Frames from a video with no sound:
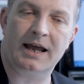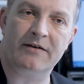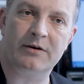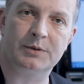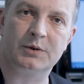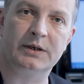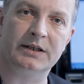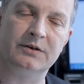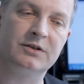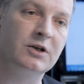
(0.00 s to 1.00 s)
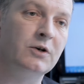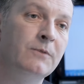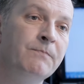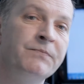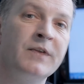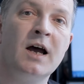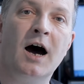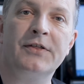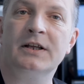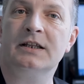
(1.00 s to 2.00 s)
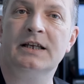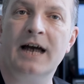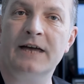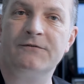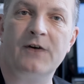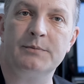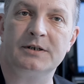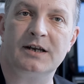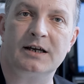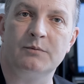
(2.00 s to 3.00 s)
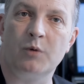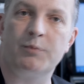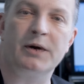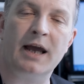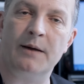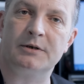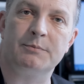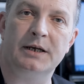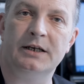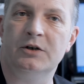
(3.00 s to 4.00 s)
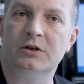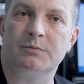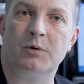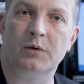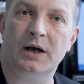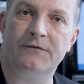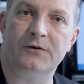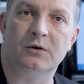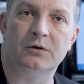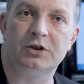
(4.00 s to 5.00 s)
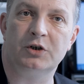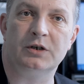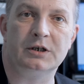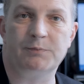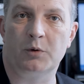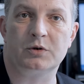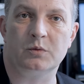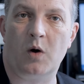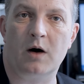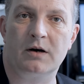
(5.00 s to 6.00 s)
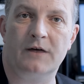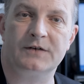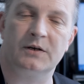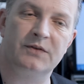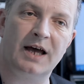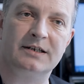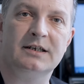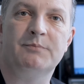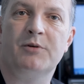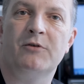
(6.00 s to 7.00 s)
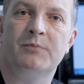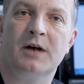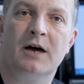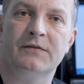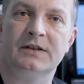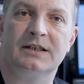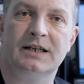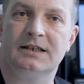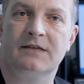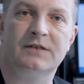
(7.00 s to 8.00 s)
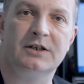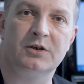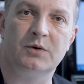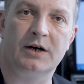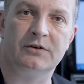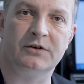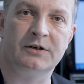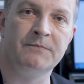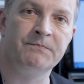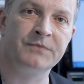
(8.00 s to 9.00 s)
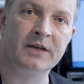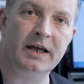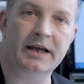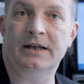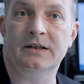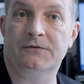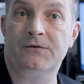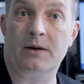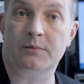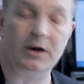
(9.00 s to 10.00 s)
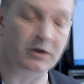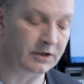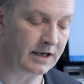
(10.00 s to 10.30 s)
area between those two. I think the 8 frames a second will bring it up to be usable if you're shooting sports or wildlife, so that's an improvement over the D7200 in the frame rate on the